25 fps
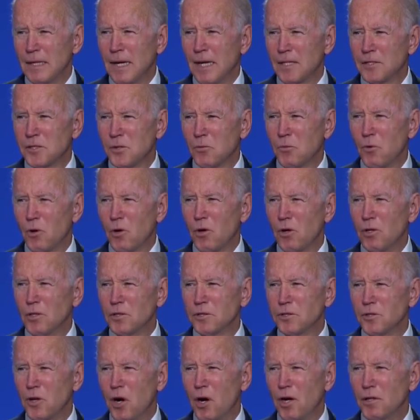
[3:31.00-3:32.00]
as the
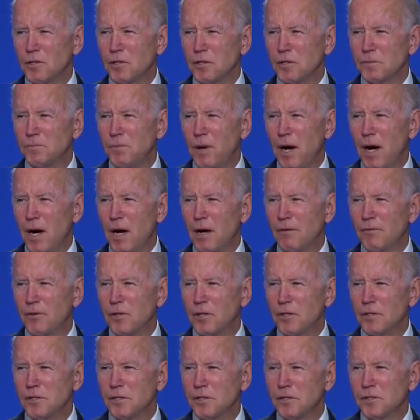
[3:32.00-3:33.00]
world's largest buyer
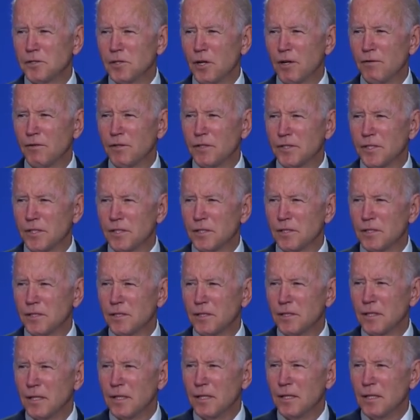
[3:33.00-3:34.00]
of goods and
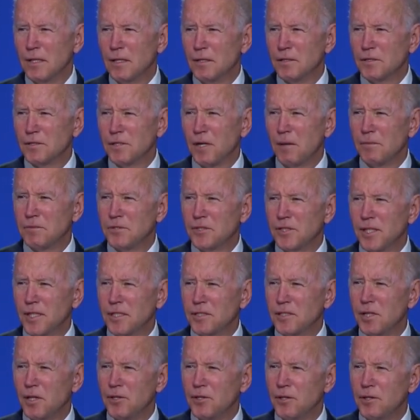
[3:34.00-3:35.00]
services, some
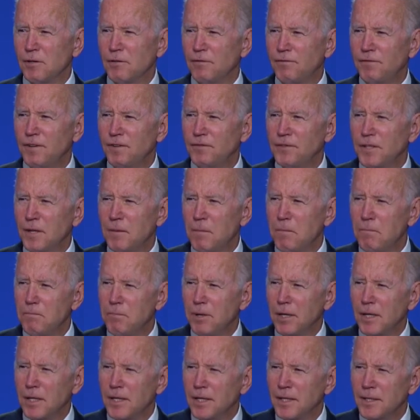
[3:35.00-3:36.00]

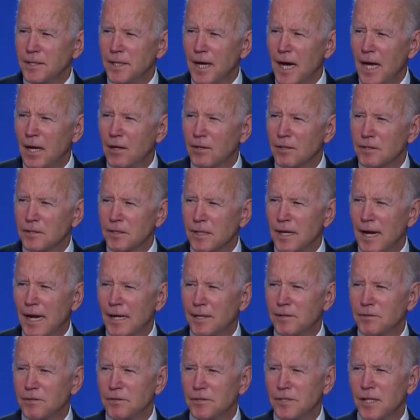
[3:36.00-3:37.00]
$650 billion in
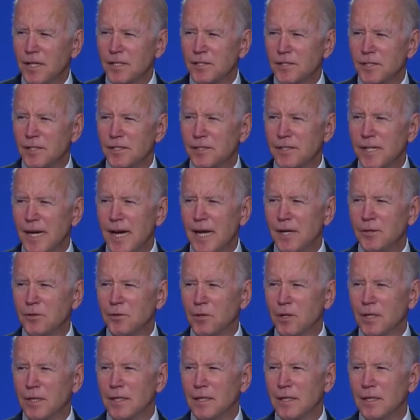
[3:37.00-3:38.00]
acquisitions
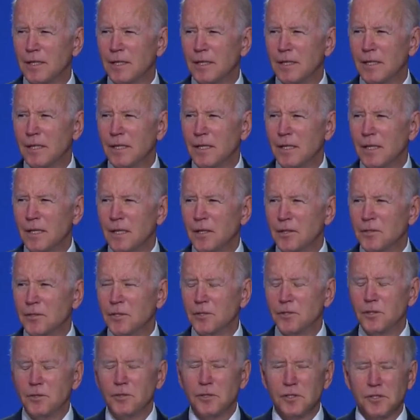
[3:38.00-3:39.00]
annually,
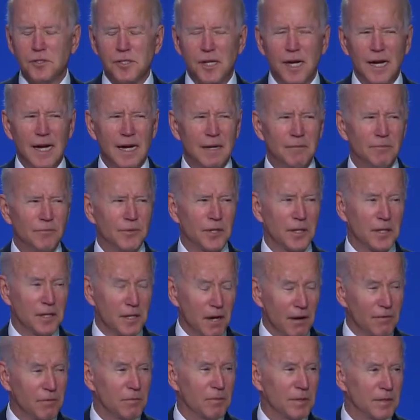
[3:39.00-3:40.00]
to do the same. The
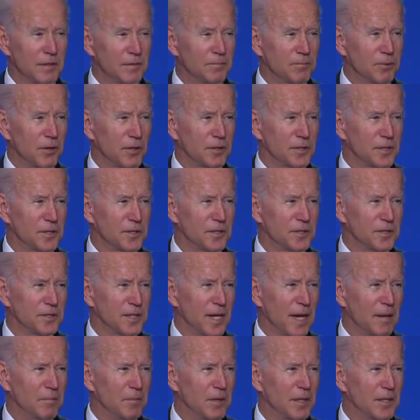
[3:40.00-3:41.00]
government purchases
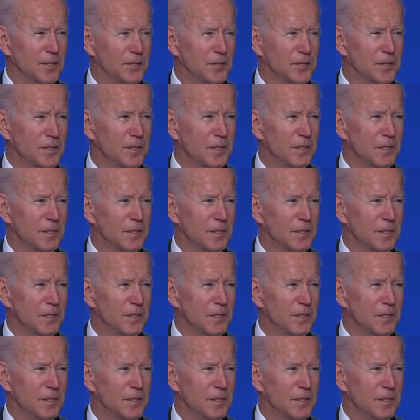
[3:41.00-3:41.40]
that much.